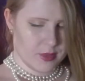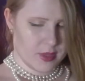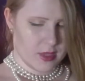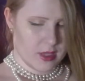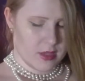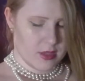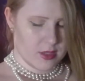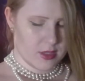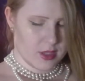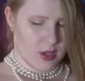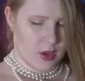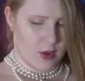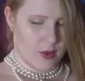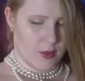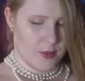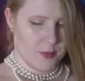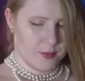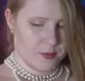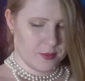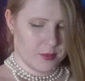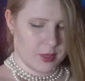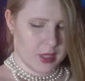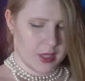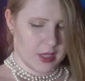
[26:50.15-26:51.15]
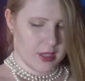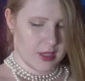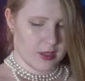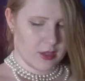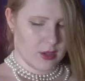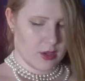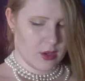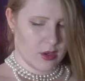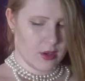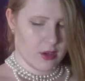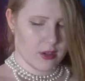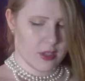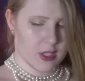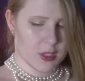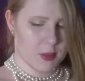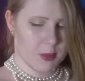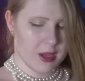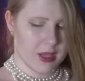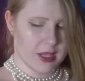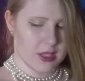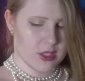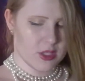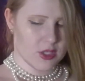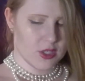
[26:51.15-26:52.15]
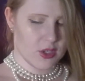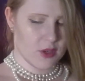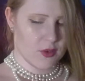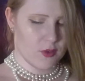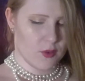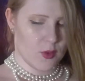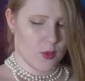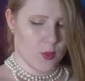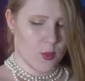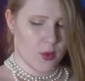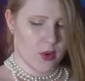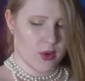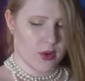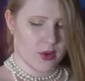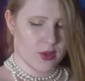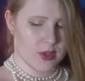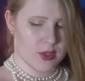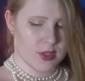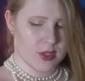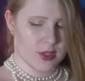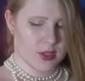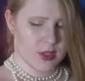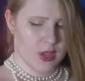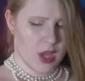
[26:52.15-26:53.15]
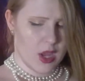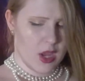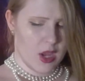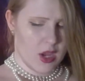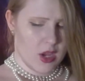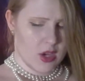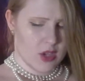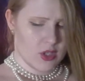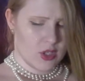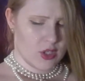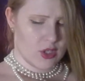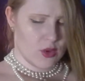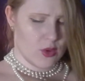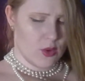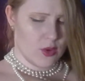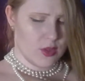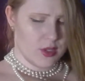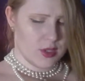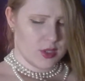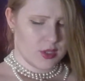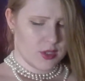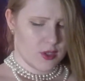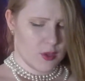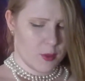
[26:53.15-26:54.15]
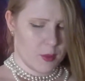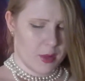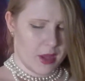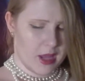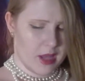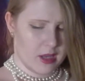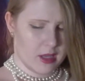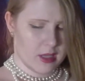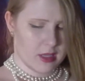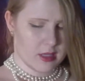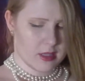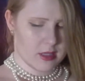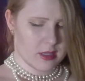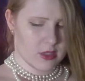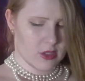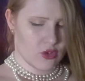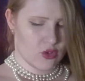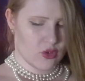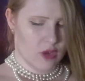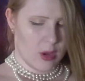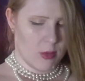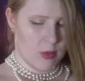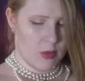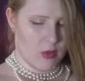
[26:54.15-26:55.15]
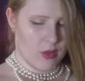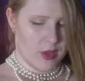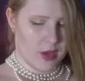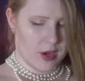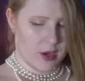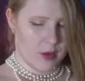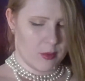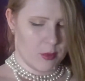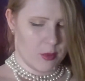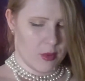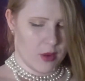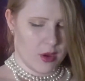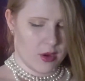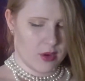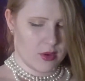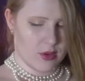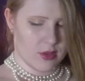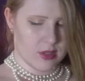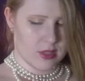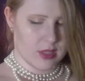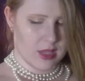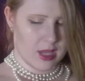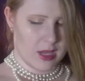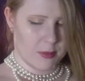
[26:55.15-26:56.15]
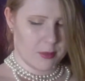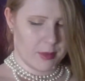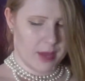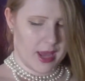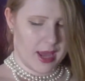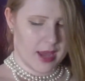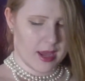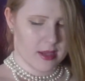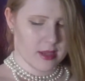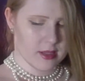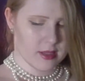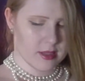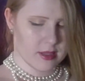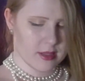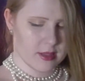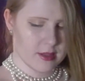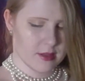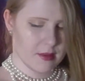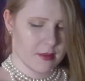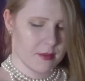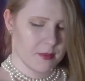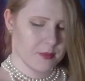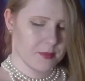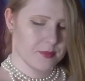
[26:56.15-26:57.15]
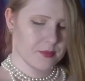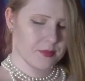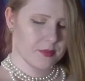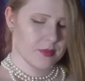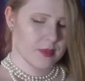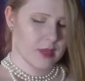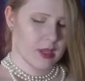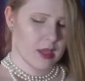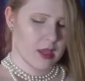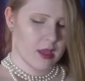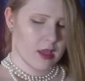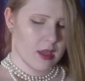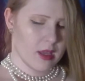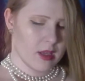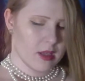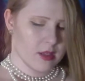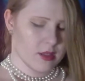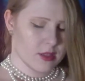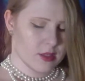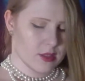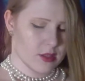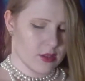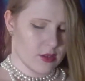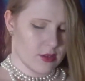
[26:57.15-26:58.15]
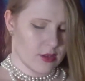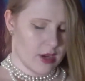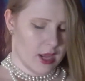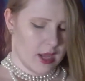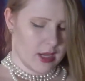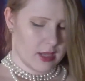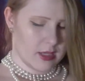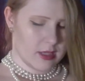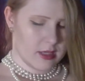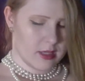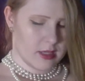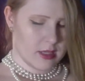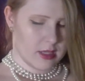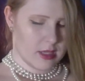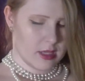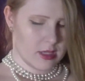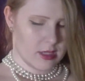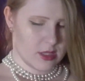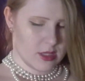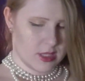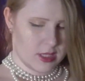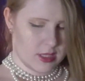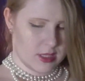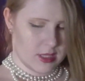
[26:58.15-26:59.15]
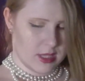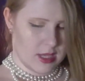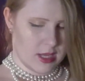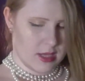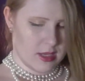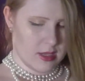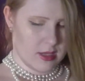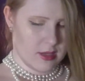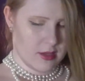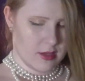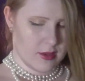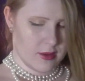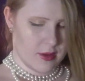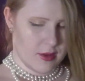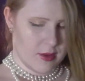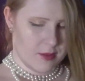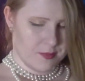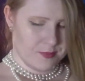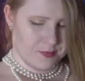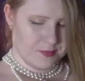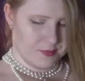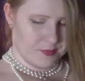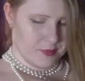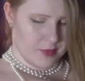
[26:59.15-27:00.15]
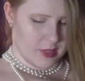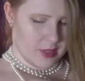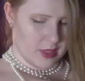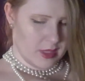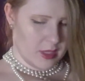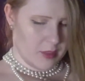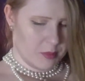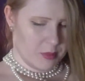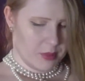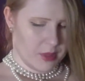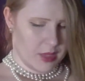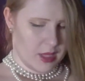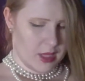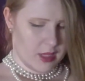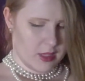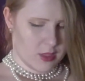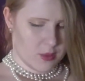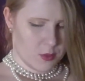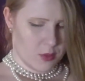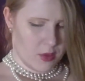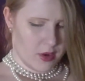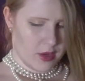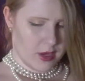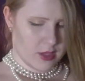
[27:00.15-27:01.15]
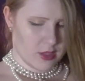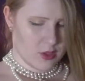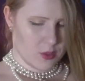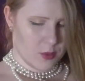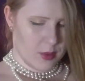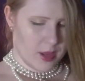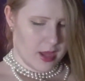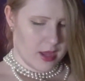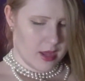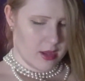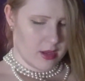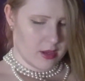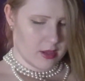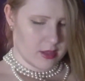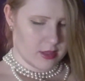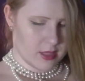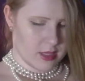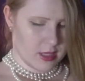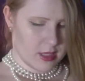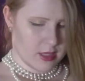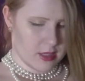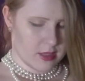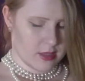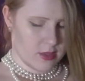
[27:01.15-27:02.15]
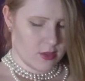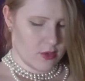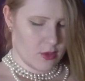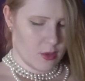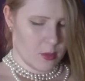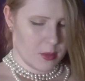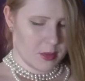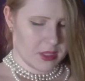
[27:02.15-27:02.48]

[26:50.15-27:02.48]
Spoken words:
So, being encouraged by his cheerful words, she told to Sir Pellias the trouble that had brought her to that pass. Sir Knight, she said, that place where I dwell is a considerable